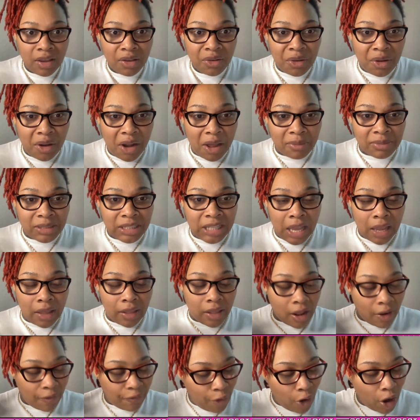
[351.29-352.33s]
You know what I'm saying?
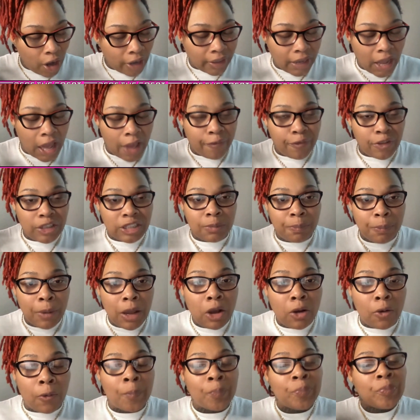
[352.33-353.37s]
Their fork, knife, and
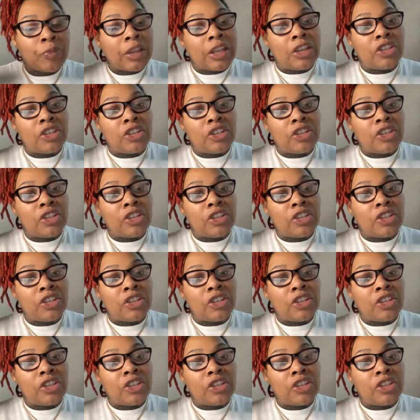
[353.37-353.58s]
spoon.